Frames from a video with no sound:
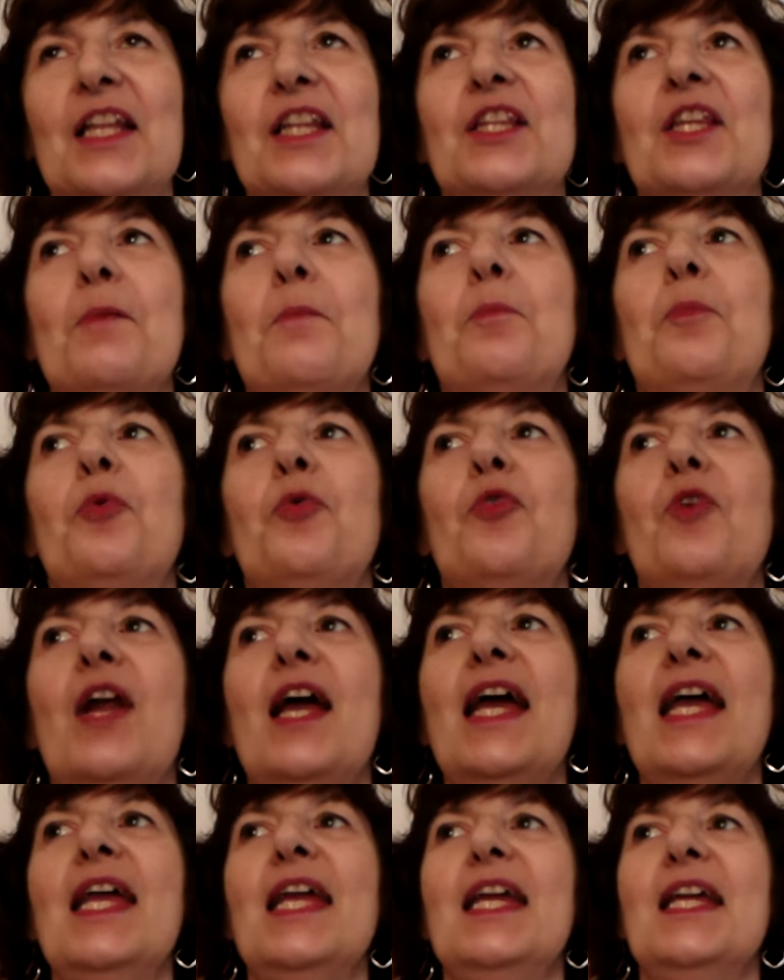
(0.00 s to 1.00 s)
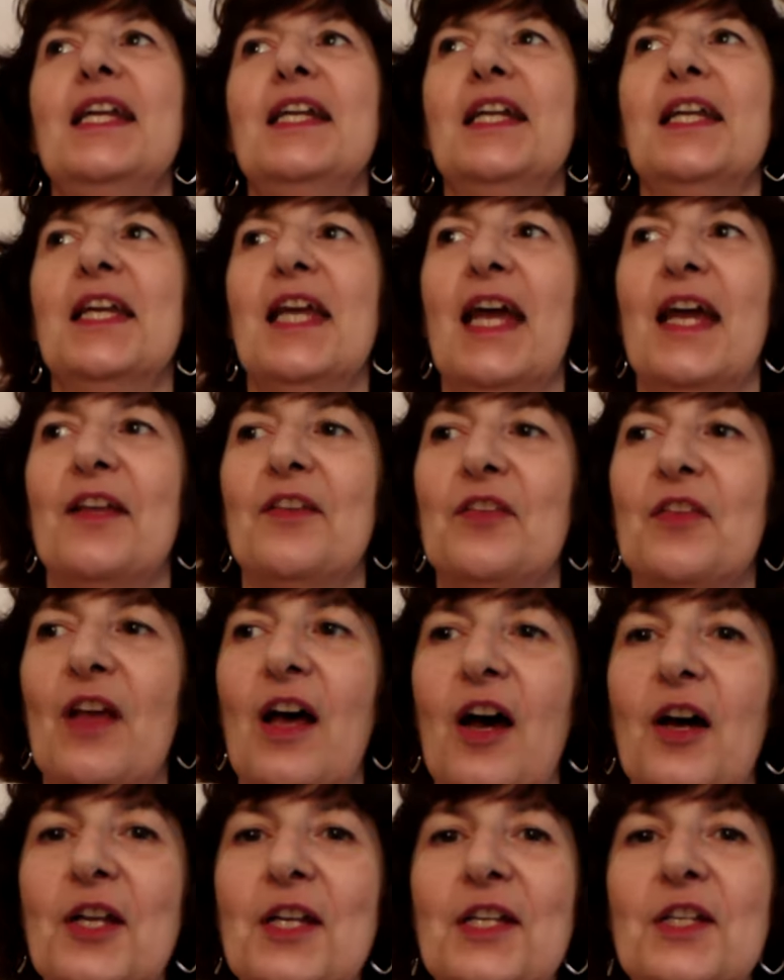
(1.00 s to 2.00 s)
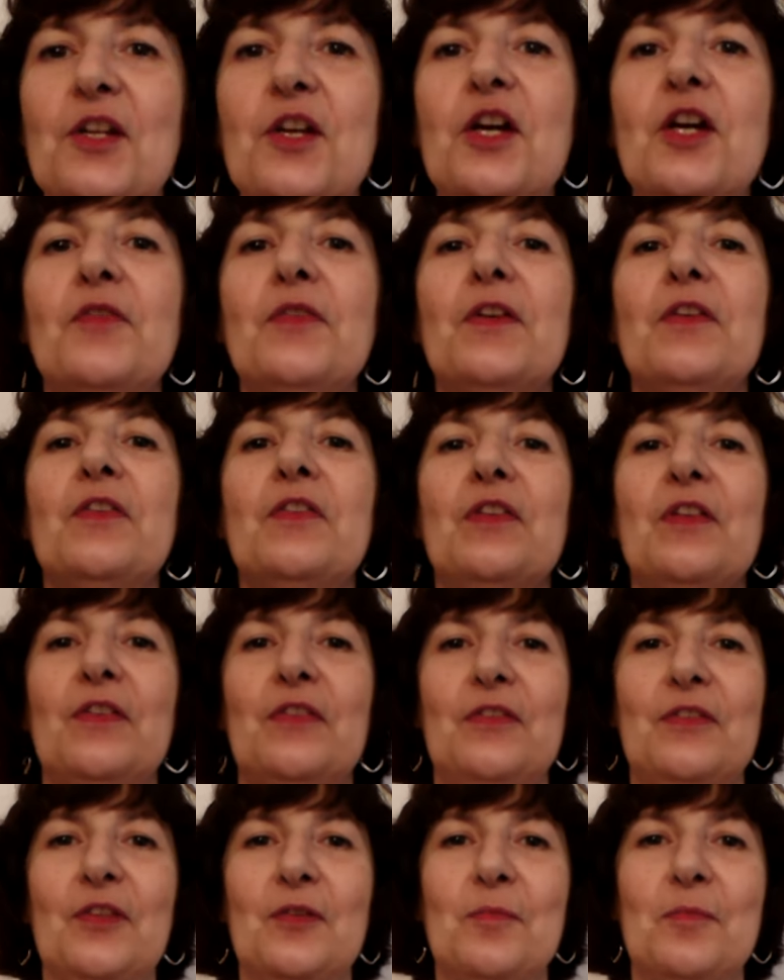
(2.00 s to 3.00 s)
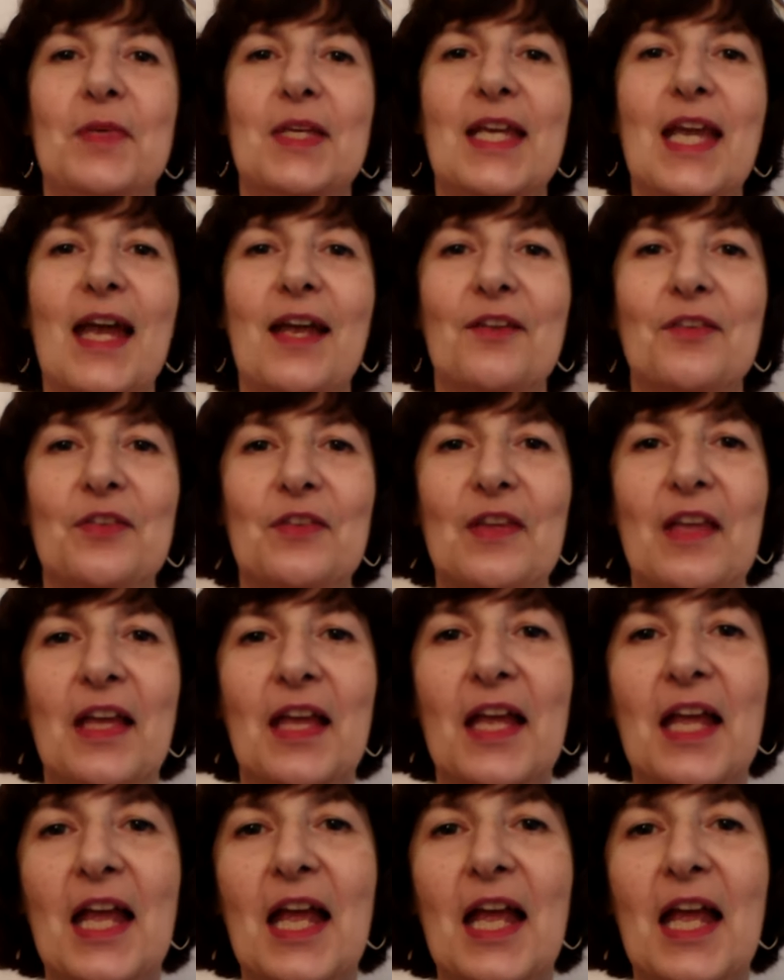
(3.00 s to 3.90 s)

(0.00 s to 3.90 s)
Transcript: the brain gets, our nervous system gets